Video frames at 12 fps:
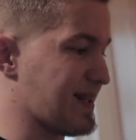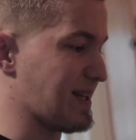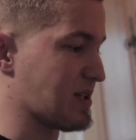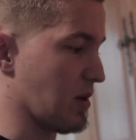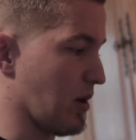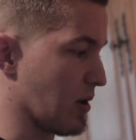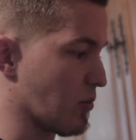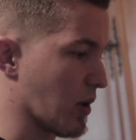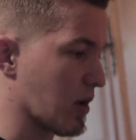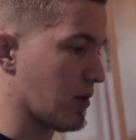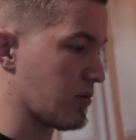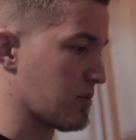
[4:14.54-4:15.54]
this all in one
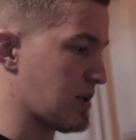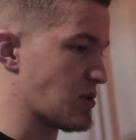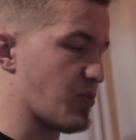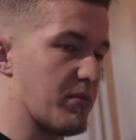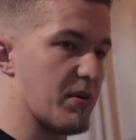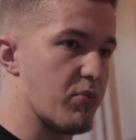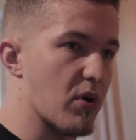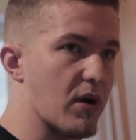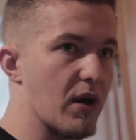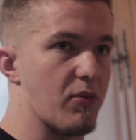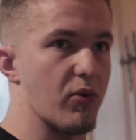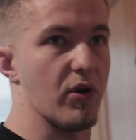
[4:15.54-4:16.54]
go. This will be
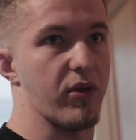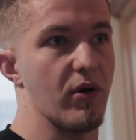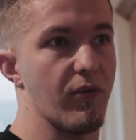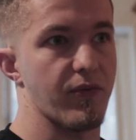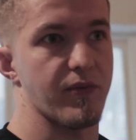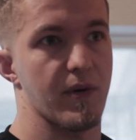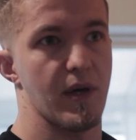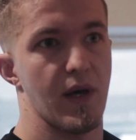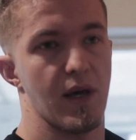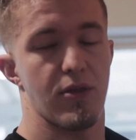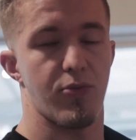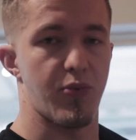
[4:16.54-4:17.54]
broccoli worth of
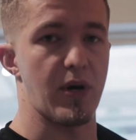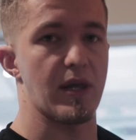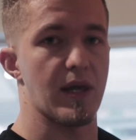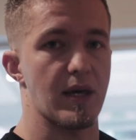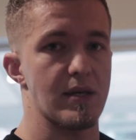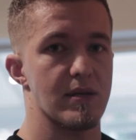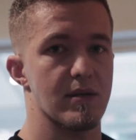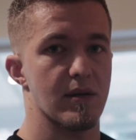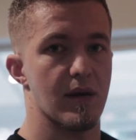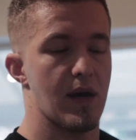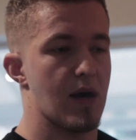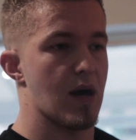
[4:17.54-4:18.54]
3 days.
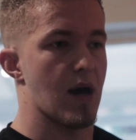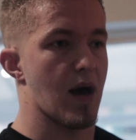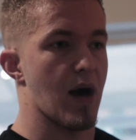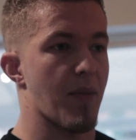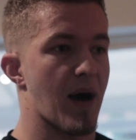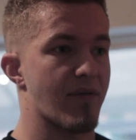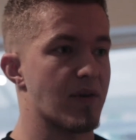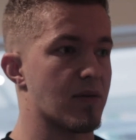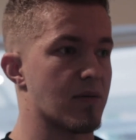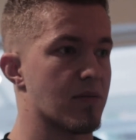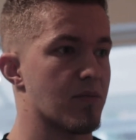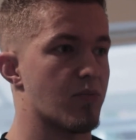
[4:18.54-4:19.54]
I'm
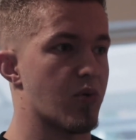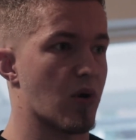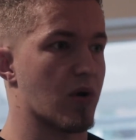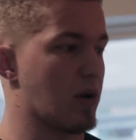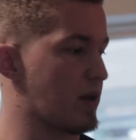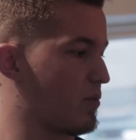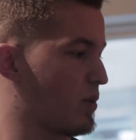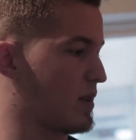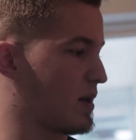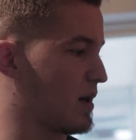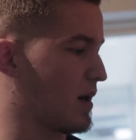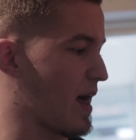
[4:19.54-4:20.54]
having broccoli with
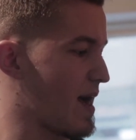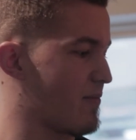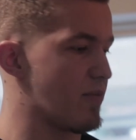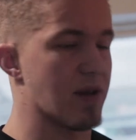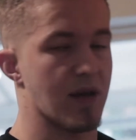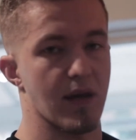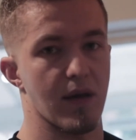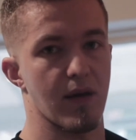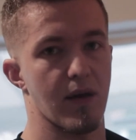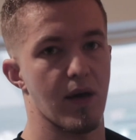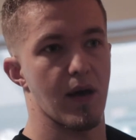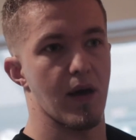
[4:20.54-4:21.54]
every
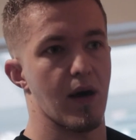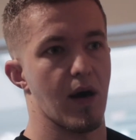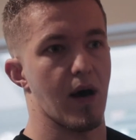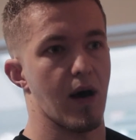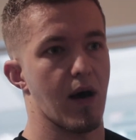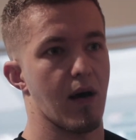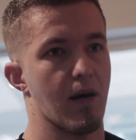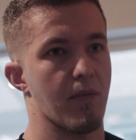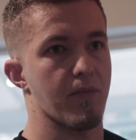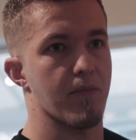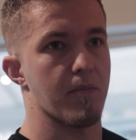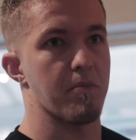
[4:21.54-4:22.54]

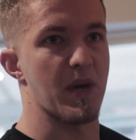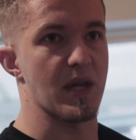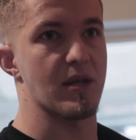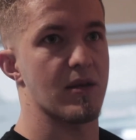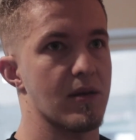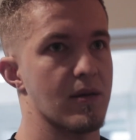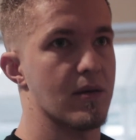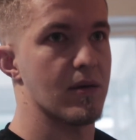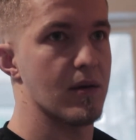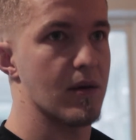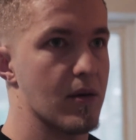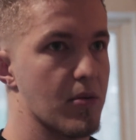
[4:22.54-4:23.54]

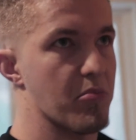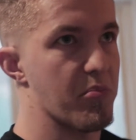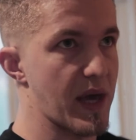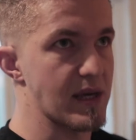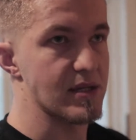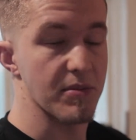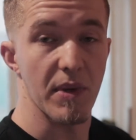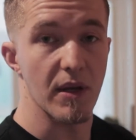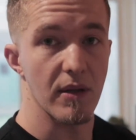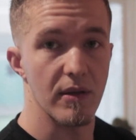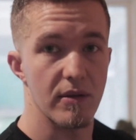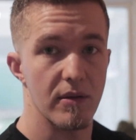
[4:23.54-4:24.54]
meat-based
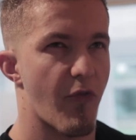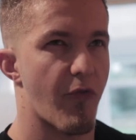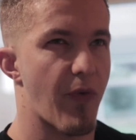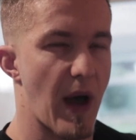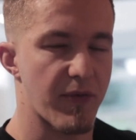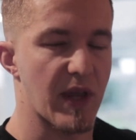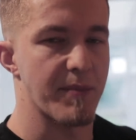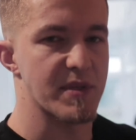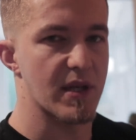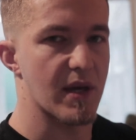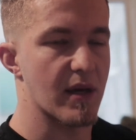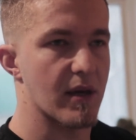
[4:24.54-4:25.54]
meal 5 times a
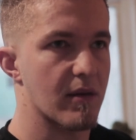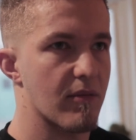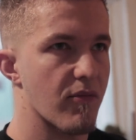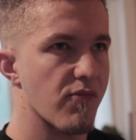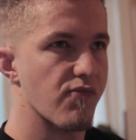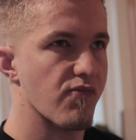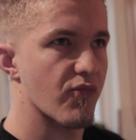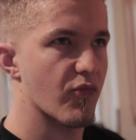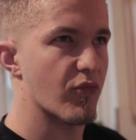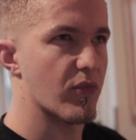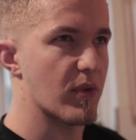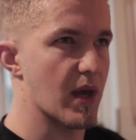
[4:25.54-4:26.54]
day.
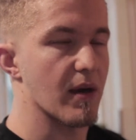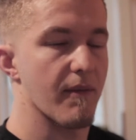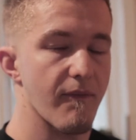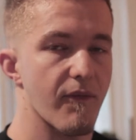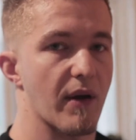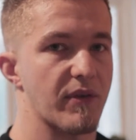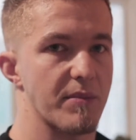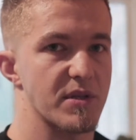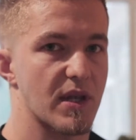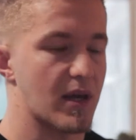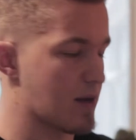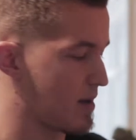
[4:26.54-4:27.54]
Yeah, 5 times a
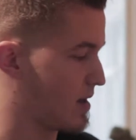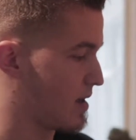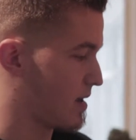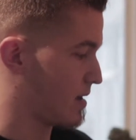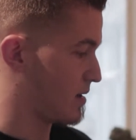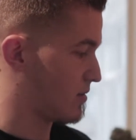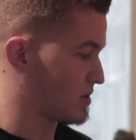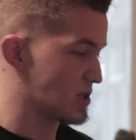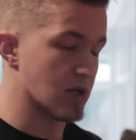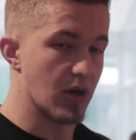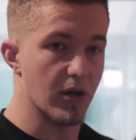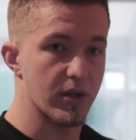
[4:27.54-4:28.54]
day, which is
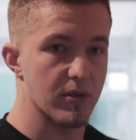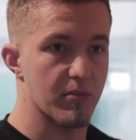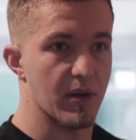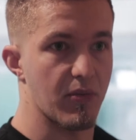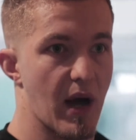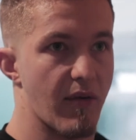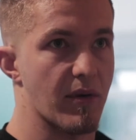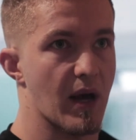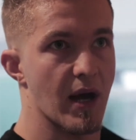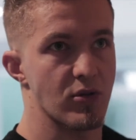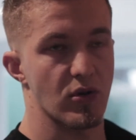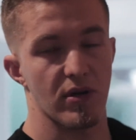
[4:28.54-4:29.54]
a lot, but we're having
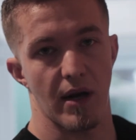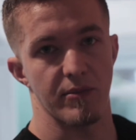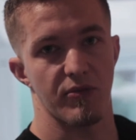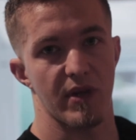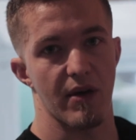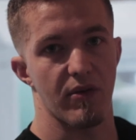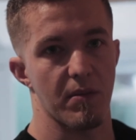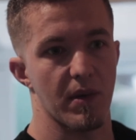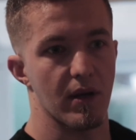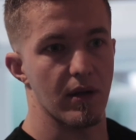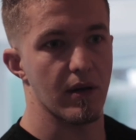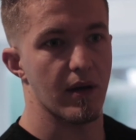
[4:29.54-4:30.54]
100 grams with every
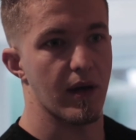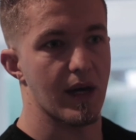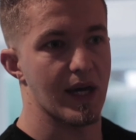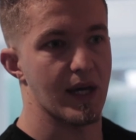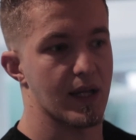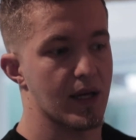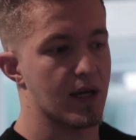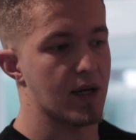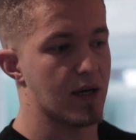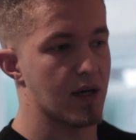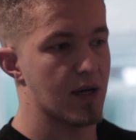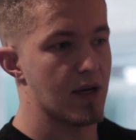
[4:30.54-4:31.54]
meal, and
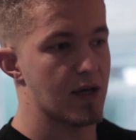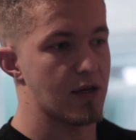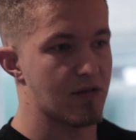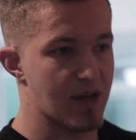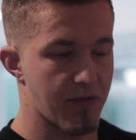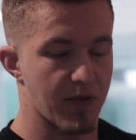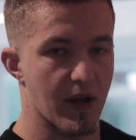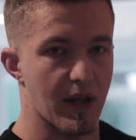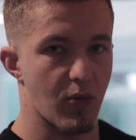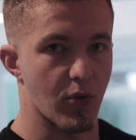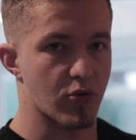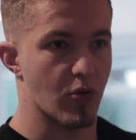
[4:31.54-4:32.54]
you definitely
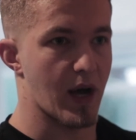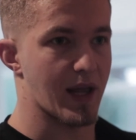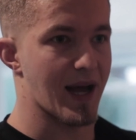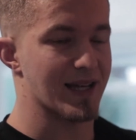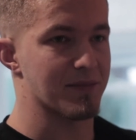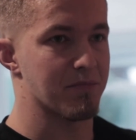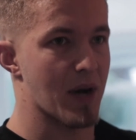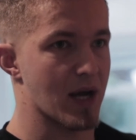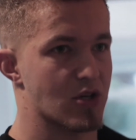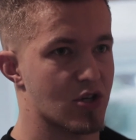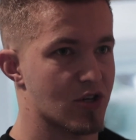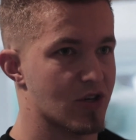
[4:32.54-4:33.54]
want to add as
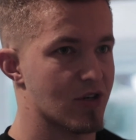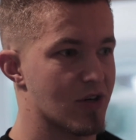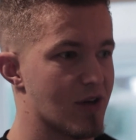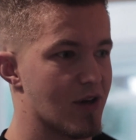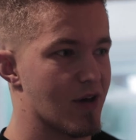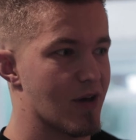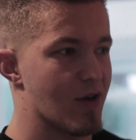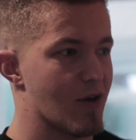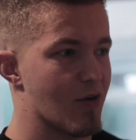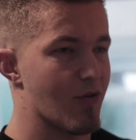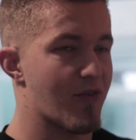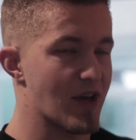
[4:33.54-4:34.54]
much
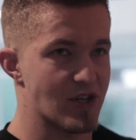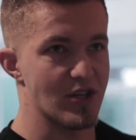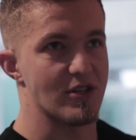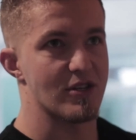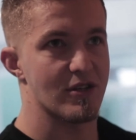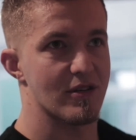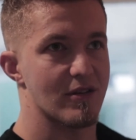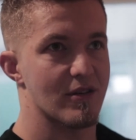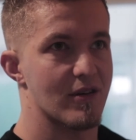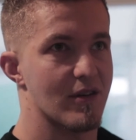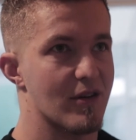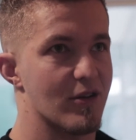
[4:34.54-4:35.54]
veggies
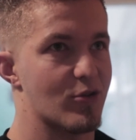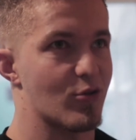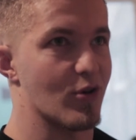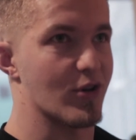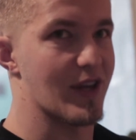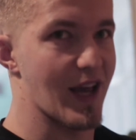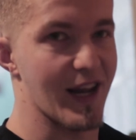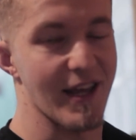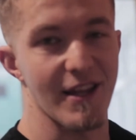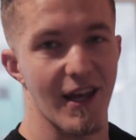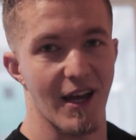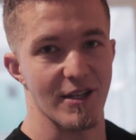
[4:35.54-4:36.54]
to your daily
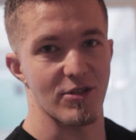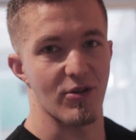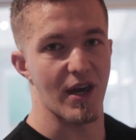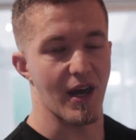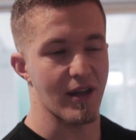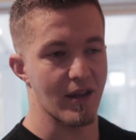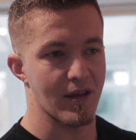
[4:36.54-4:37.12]
intake as you can.